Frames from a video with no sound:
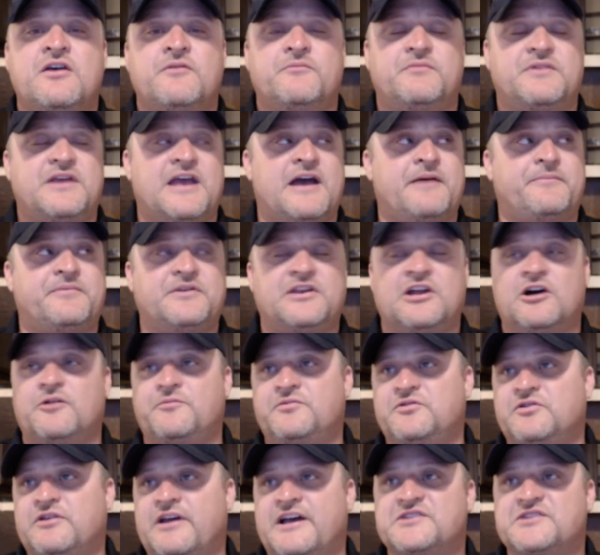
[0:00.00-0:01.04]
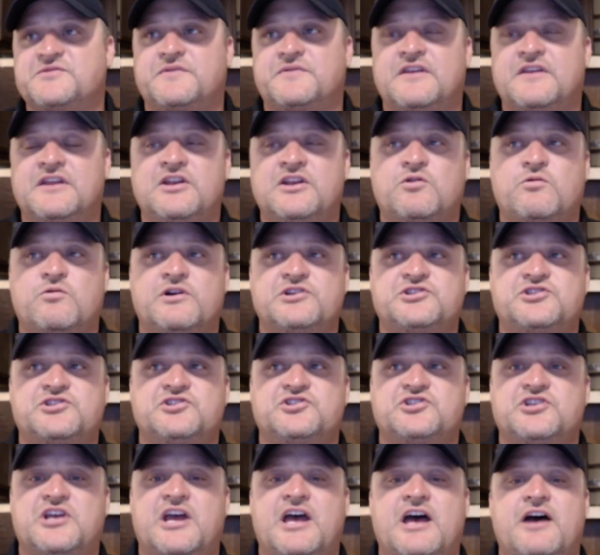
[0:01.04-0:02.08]
Be happy to help you guys with any
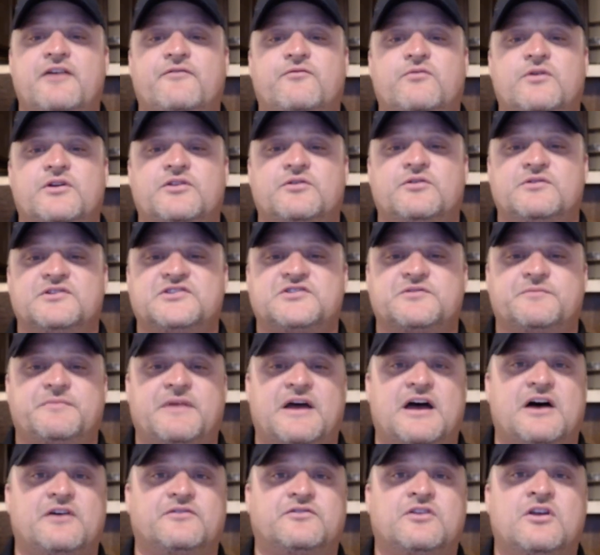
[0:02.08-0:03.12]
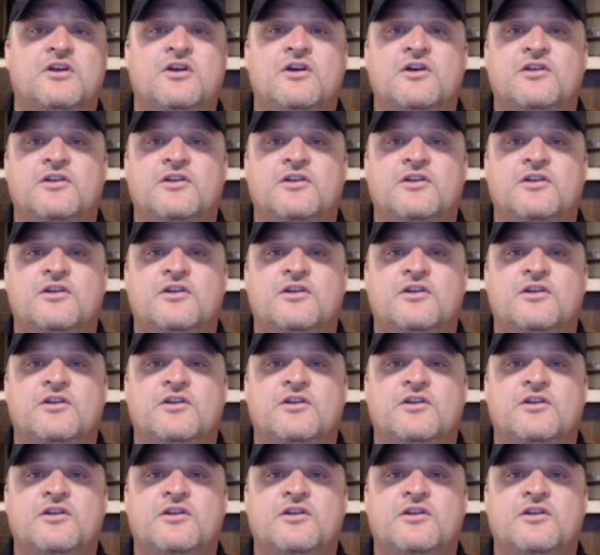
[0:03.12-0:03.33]
questions you have, whether it's about